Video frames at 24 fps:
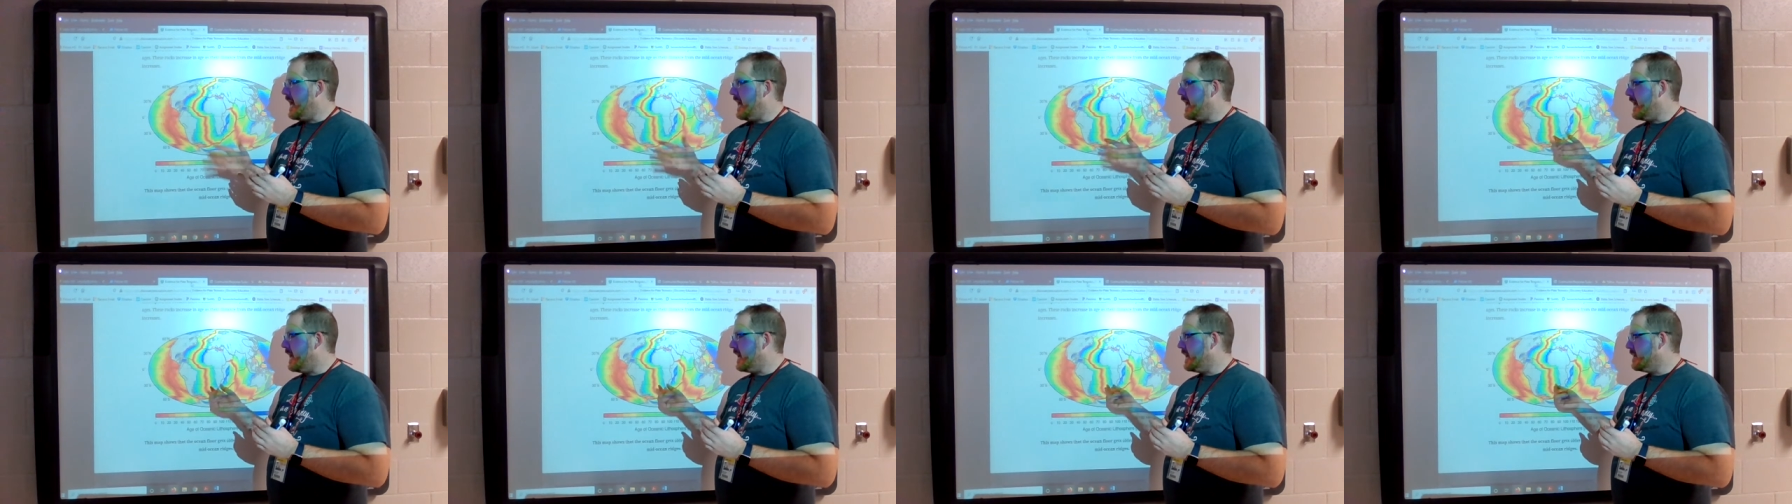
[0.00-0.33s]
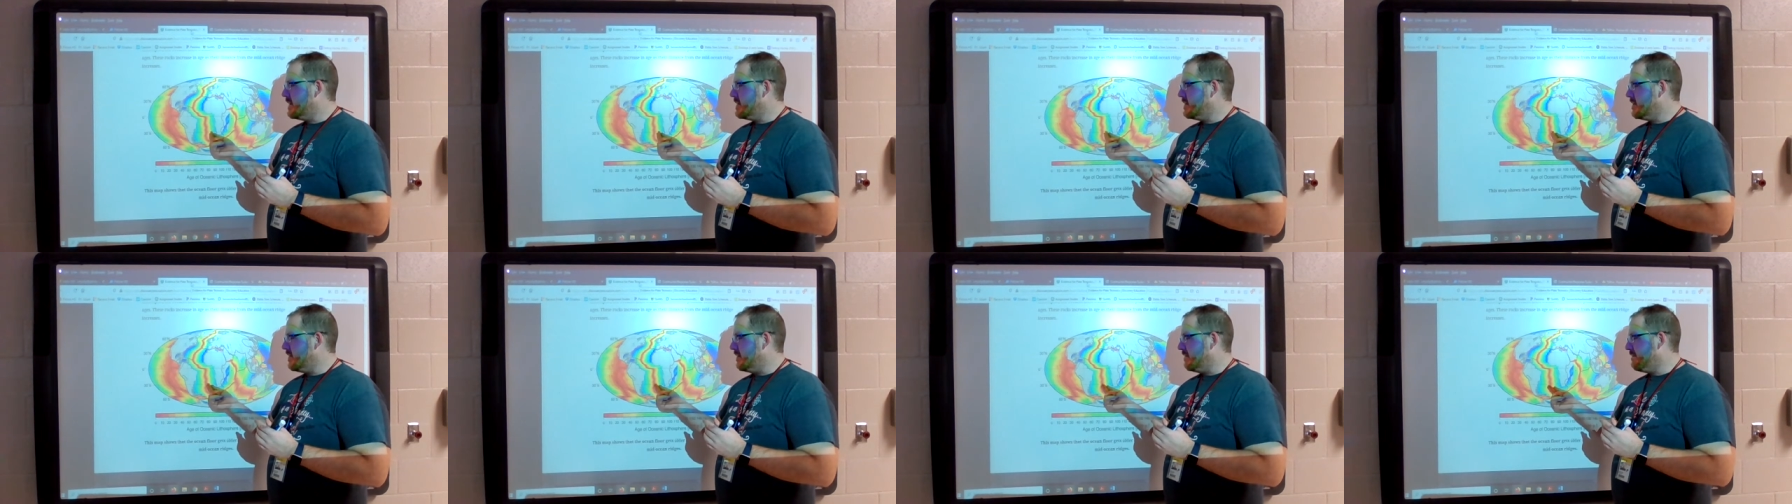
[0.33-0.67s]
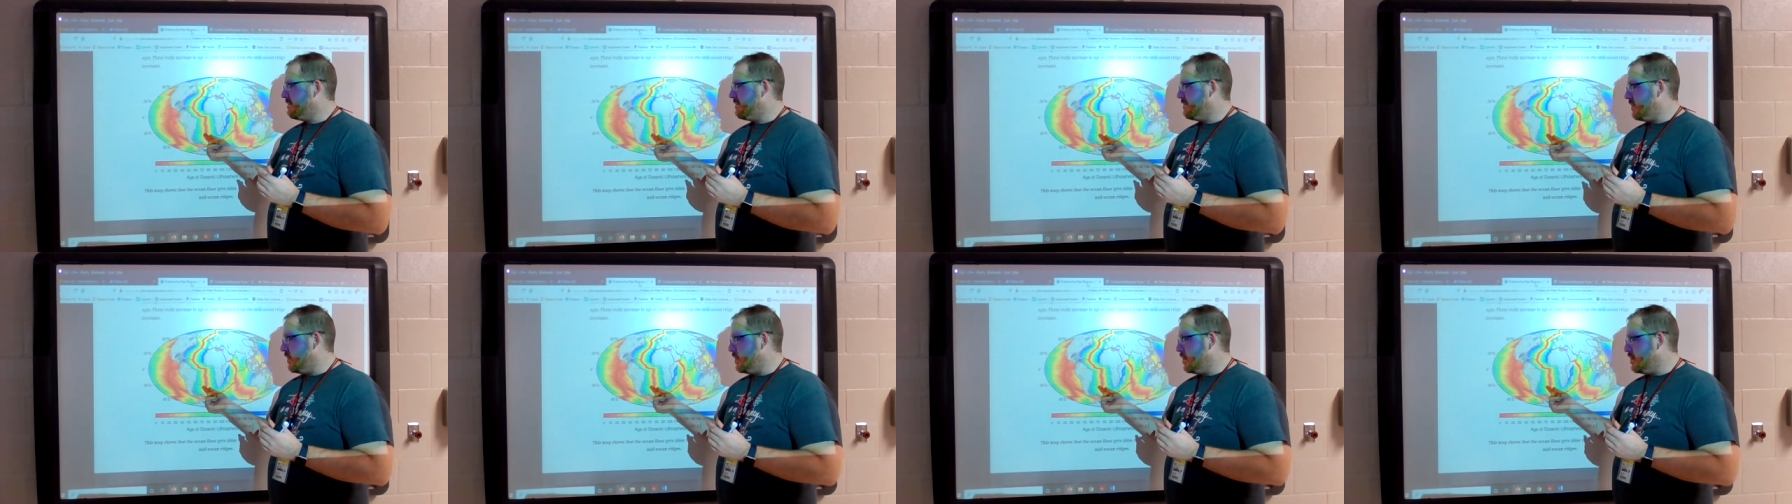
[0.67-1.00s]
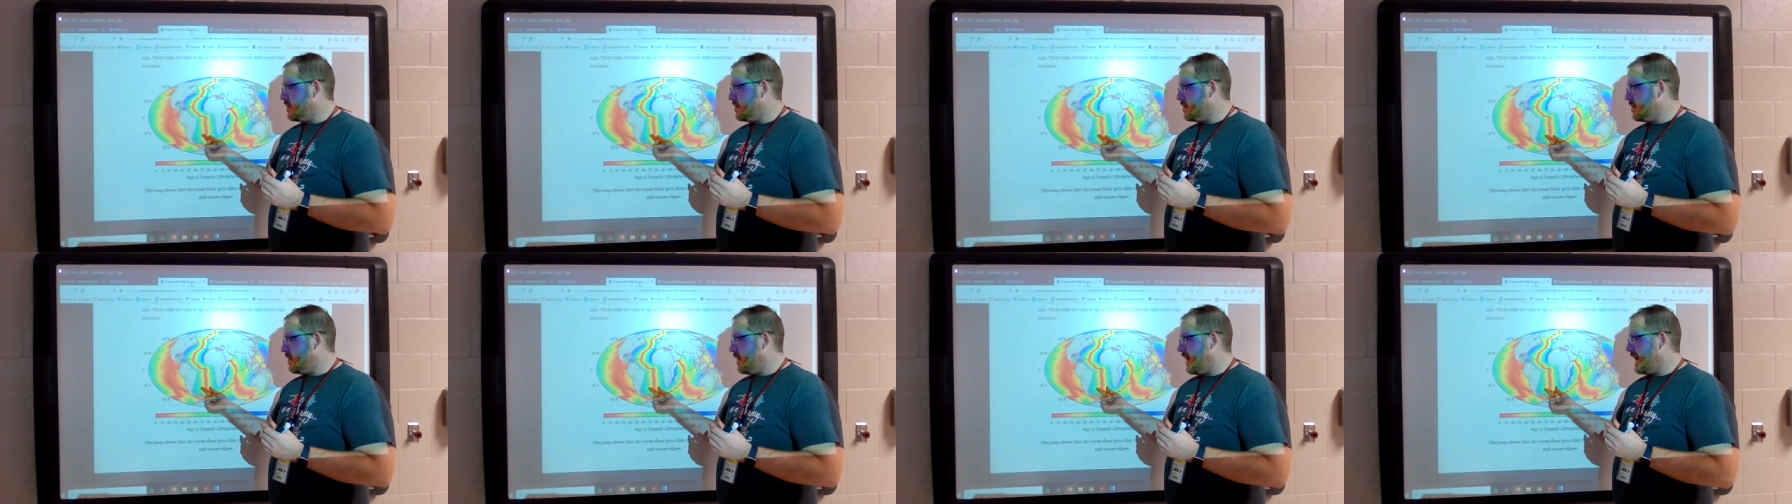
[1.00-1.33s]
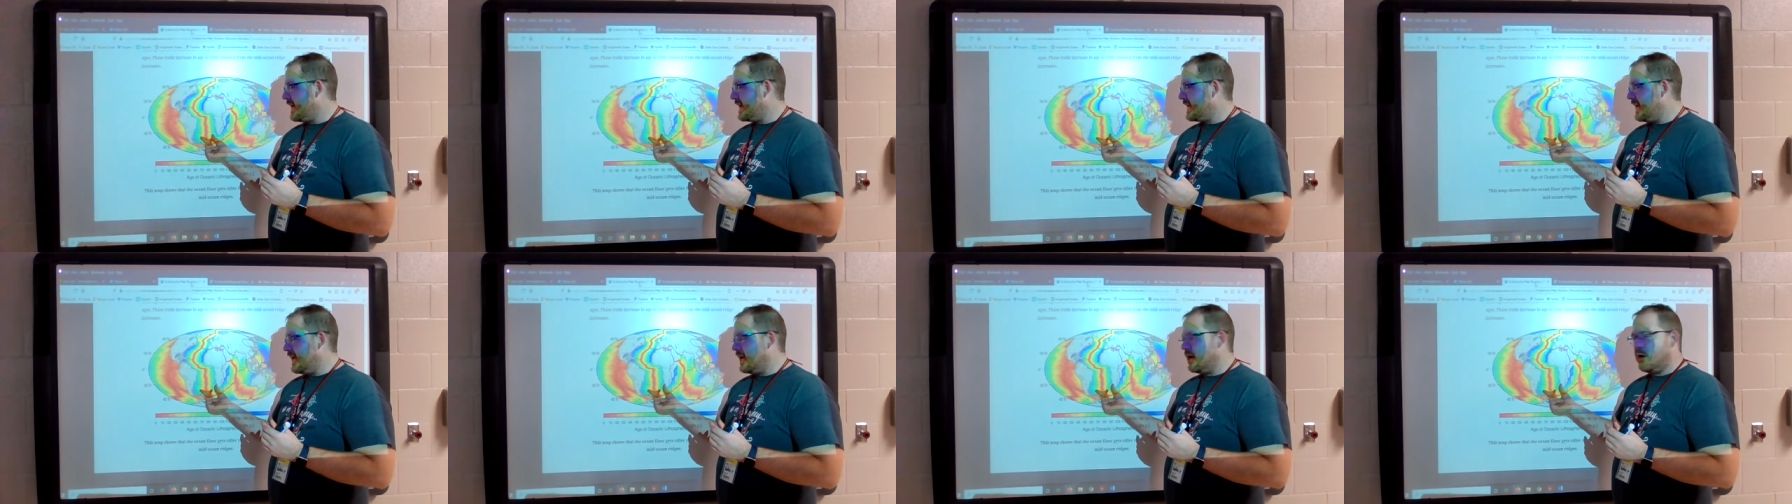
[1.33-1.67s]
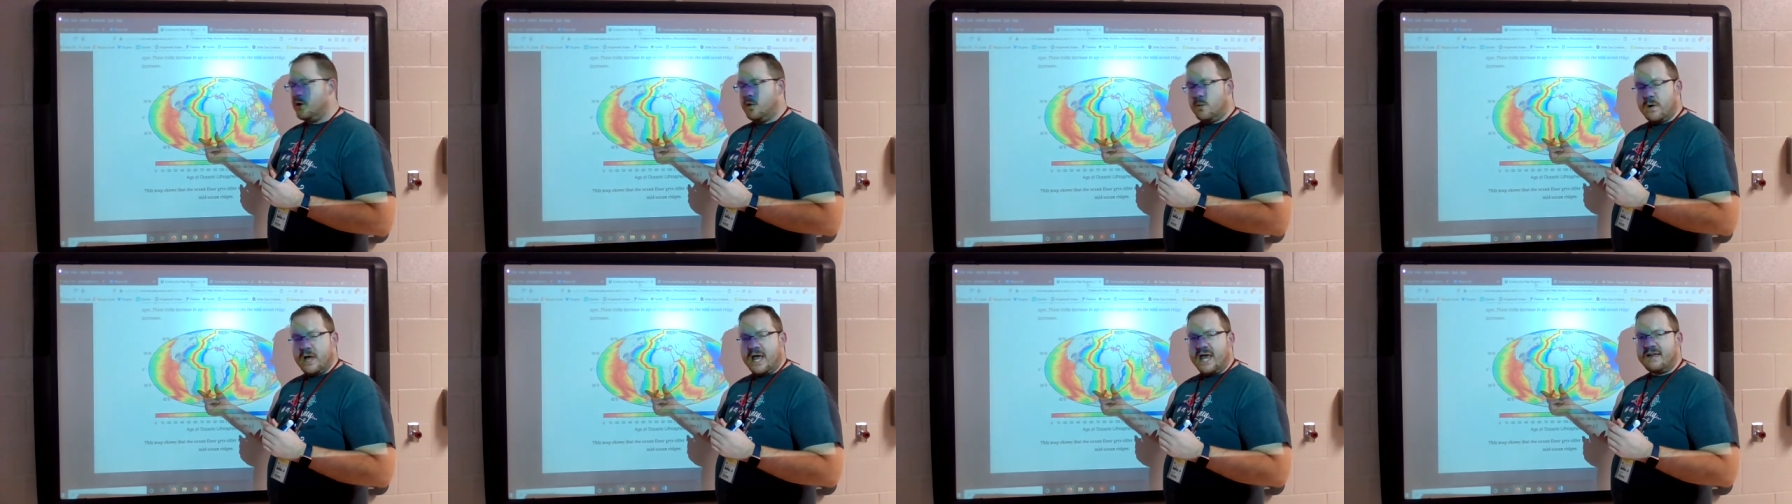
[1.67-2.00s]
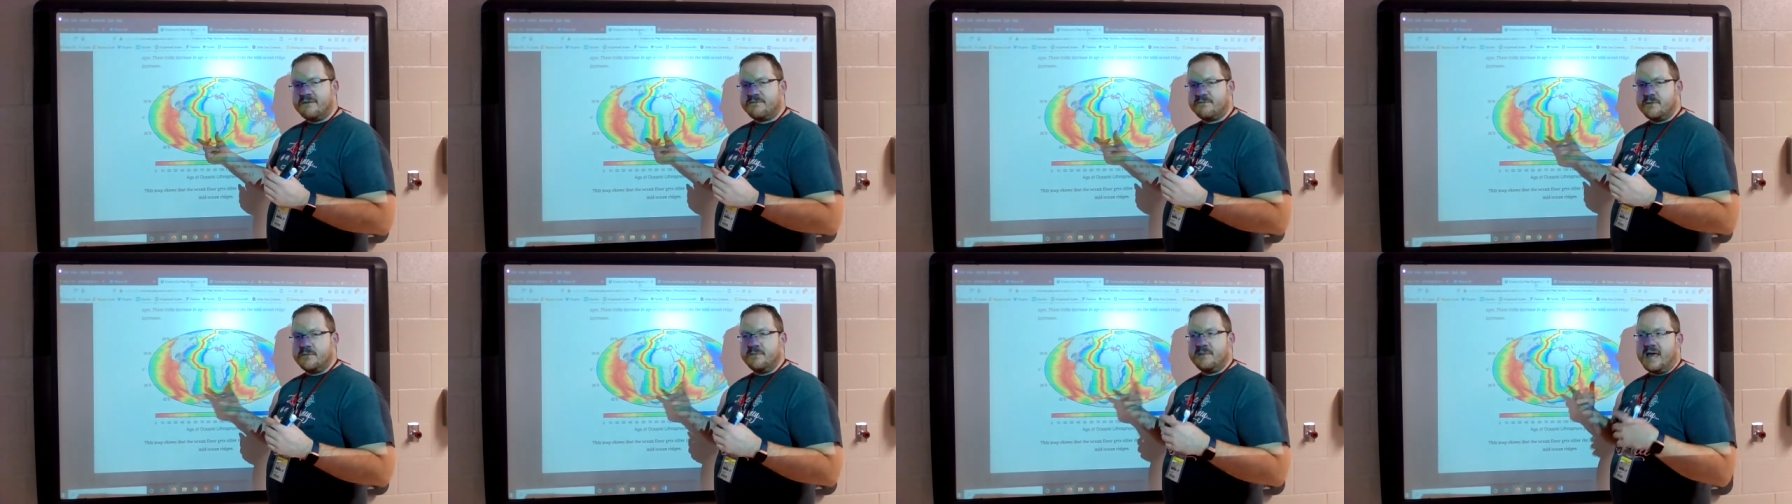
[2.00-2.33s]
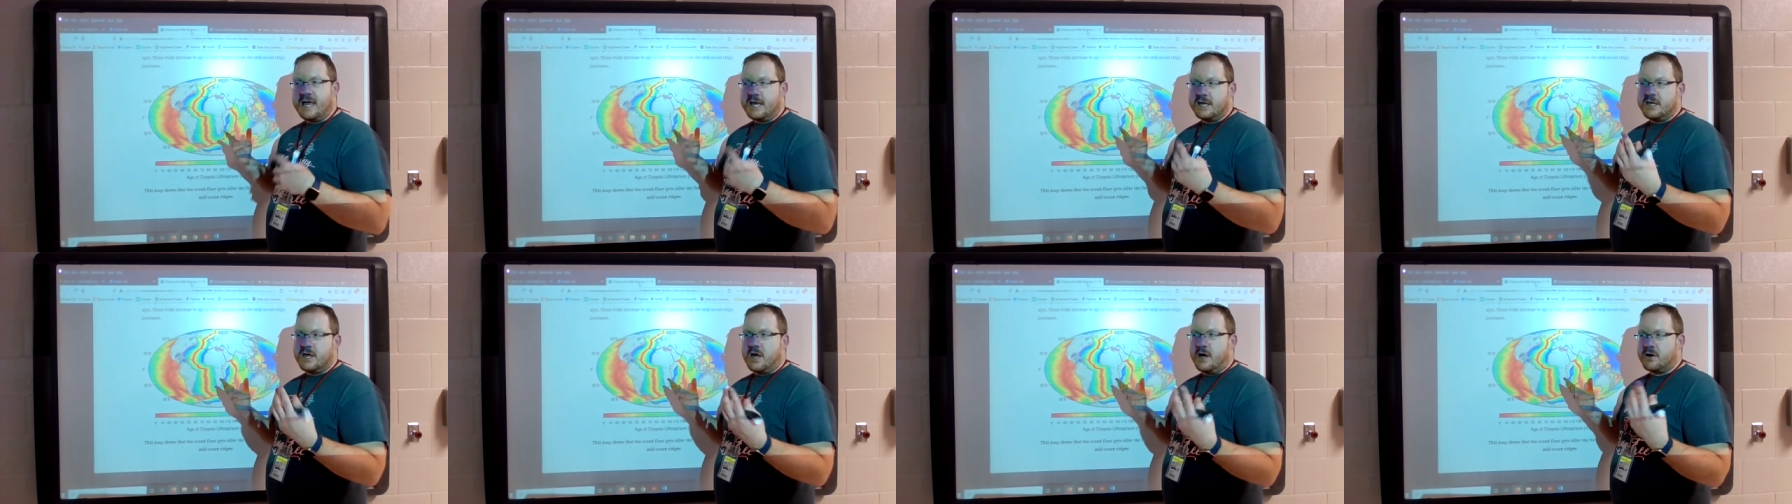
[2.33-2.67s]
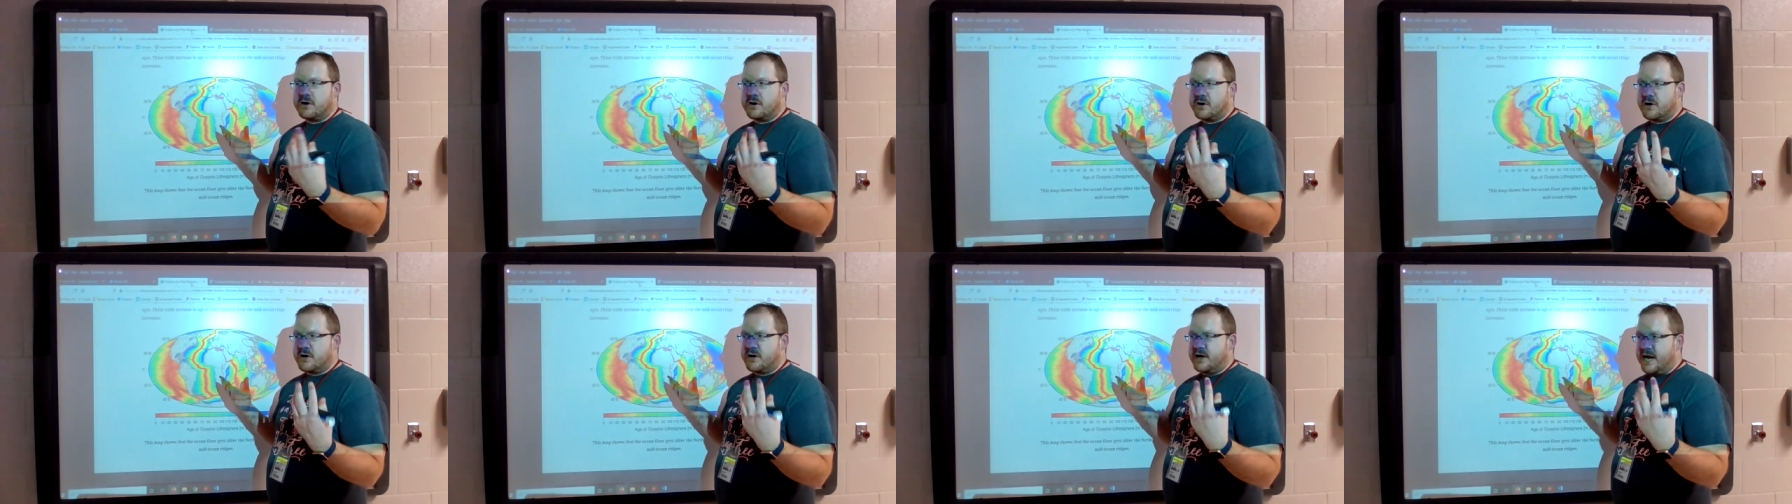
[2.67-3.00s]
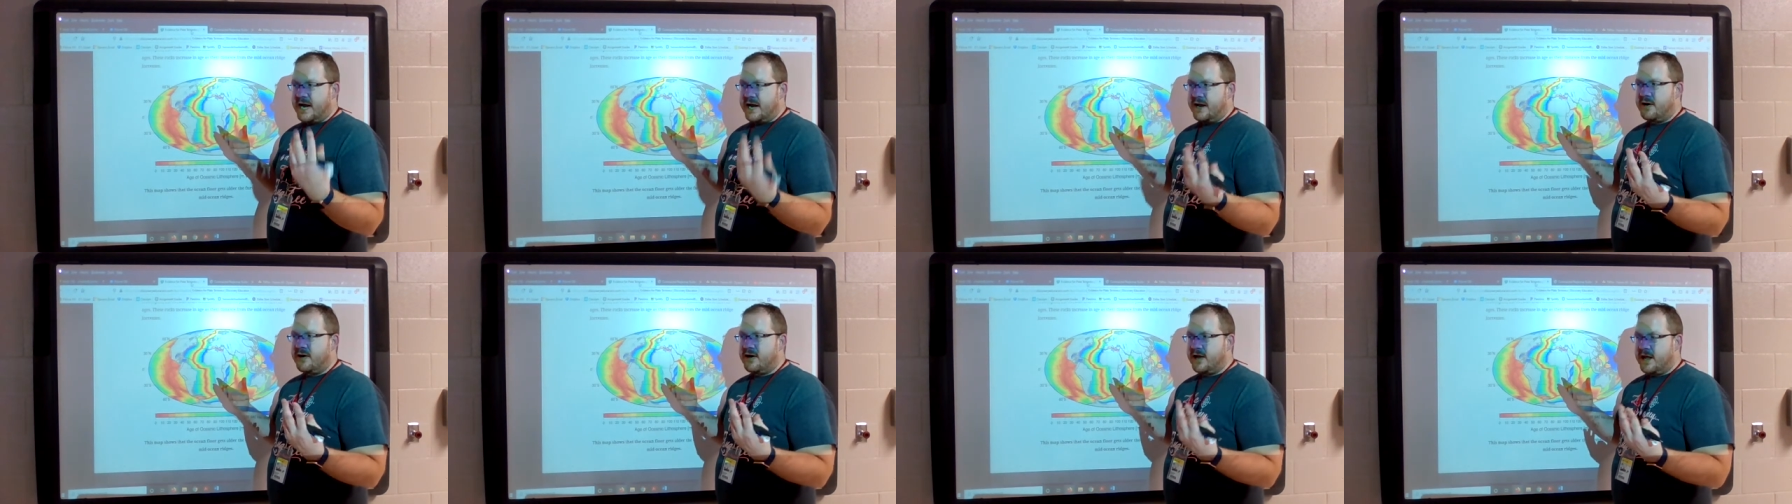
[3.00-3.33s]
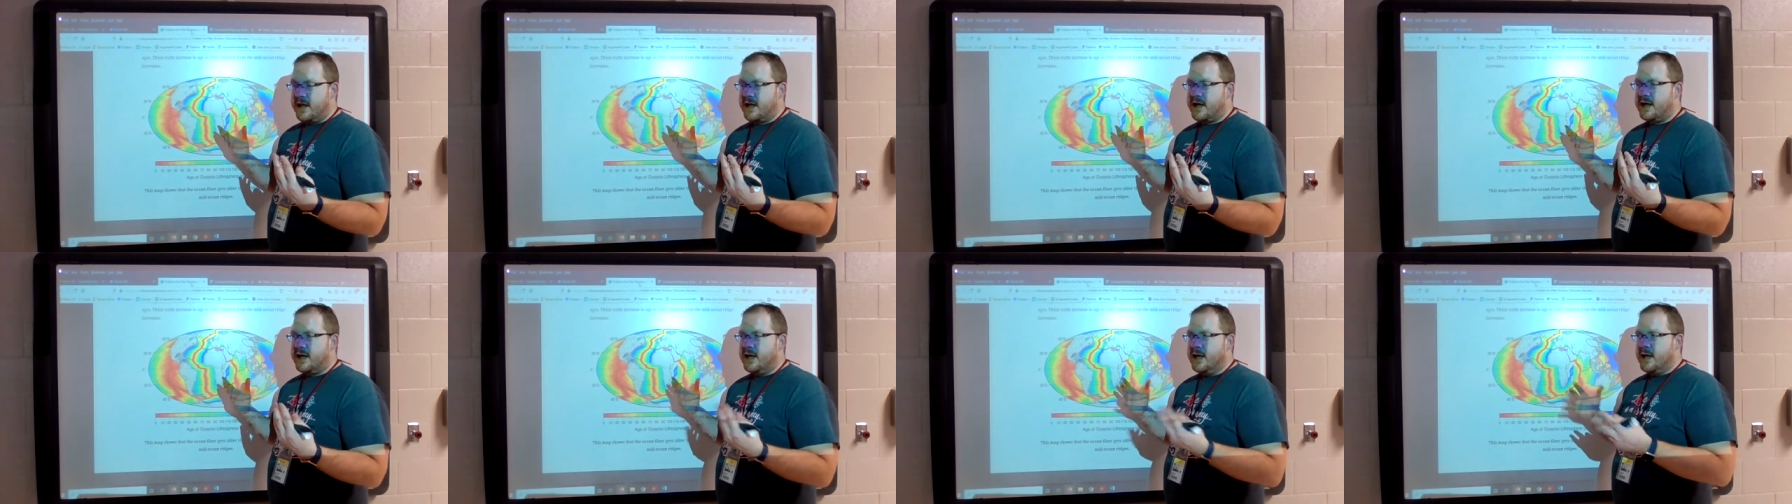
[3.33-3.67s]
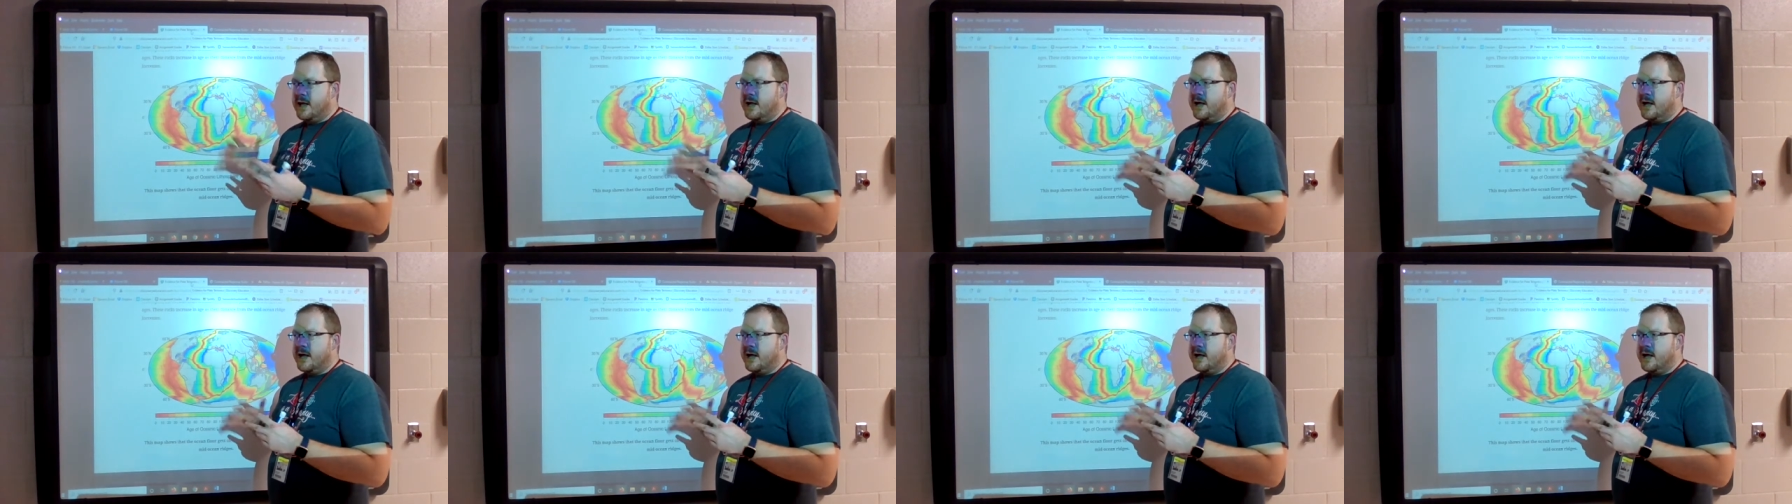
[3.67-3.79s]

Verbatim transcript: And the further I get away from that younger area,